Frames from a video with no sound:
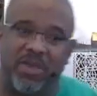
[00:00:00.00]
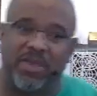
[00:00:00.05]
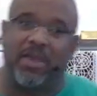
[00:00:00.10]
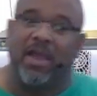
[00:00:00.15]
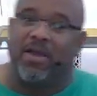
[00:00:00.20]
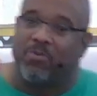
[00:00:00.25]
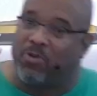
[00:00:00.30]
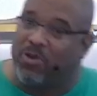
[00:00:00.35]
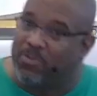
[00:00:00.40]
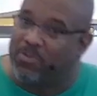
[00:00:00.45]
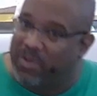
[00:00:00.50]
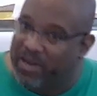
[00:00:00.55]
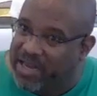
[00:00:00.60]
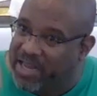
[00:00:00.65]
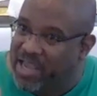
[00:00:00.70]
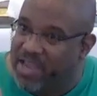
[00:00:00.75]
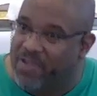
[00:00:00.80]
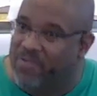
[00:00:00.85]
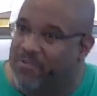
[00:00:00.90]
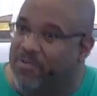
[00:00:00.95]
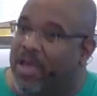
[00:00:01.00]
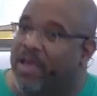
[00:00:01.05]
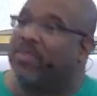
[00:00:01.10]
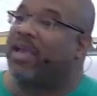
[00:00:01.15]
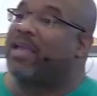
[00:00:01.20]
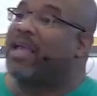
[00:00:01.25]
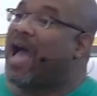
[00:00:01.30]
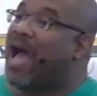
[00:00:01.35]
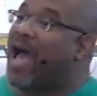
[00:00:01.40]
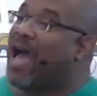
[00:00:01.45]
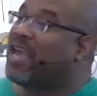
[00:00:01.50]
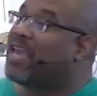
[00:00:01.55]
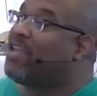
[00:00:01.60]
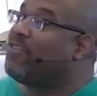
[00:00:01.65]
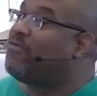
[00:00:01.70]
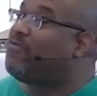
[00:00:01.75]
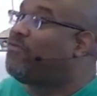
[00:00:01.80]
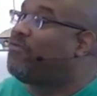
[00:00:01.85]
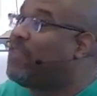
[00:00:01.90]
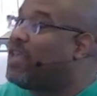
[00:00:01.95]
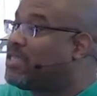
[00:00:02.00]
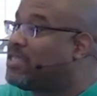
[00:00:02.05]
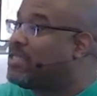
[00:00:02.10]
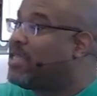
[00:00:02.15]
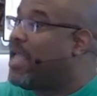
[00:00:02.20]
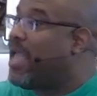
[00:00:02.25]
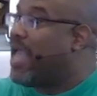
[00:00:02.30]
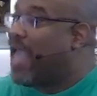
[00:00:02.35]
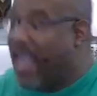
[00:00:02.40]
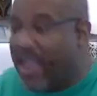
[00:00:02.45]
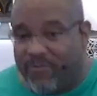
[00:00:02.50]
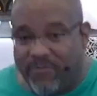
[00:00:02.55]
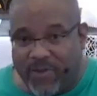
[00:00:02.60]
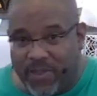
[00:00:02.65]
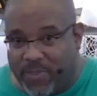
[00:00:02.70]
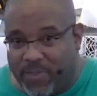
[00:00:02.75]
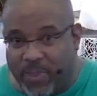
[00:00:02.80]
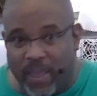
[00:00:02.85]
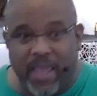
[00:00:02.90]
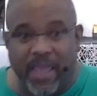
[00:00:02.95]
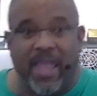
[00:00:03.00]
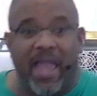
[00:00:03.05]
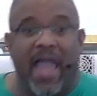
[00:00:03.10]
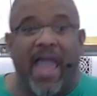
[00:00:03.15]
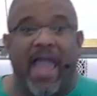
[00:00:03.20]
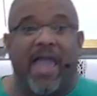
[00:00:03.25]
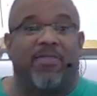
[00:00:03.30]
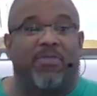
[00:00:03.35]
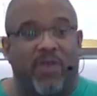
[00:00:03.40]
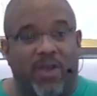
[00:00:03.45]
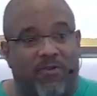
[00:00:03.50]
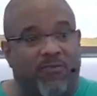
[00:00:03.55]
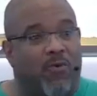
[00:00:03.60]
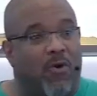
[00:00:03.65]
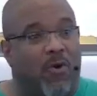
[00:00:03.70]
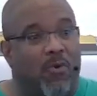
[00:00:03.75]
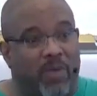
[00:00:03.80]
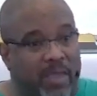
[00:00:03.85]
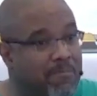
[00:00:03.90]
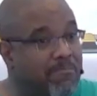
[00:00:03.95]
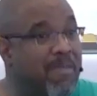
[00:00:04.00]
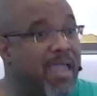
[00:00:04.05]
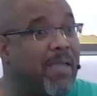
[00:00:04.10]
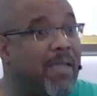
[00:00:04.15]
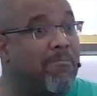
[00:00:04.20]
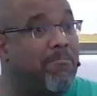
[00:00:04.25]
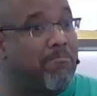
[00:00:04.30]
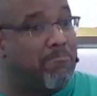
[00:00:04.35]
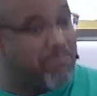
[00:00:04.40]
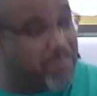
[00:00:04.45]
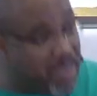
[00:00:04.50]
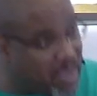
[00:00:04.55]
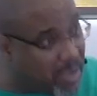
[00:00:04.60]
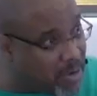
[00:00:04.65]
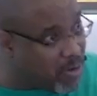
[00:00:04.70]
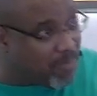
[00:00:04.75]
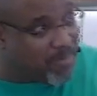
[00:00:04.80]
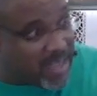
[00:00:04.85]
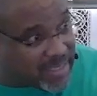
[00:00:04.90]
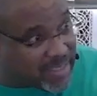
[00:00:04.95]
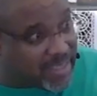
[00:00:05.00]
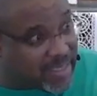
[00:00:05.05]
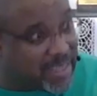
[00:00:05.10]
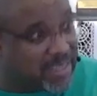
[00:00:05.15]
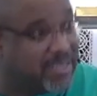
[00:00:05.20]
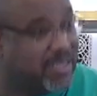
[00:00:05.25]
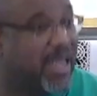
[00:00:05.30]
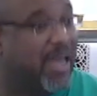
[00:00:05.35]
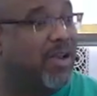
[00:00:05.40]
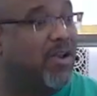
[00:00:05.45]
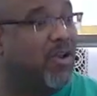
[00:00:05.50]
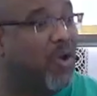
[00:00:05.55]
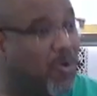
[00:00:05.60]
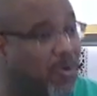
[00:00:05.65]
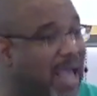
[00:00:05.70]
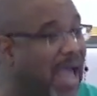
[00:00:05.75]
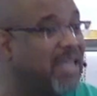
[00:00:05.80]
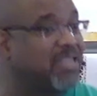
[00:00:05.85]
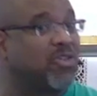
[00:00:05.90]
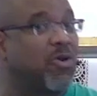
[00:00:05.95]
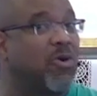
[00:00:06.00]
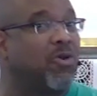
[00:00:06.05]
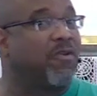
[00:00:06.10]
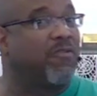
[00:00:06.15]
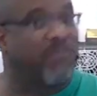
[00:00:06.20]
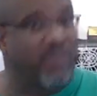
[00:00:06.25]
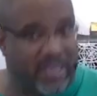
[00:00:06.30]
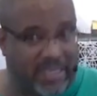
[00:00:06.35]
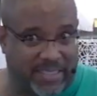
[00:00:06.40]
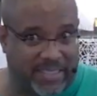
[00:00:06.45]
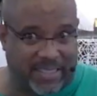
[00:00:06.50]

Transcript: we believe that God can fix everything, and therefore we can make bigger messes and know God's going to fix it.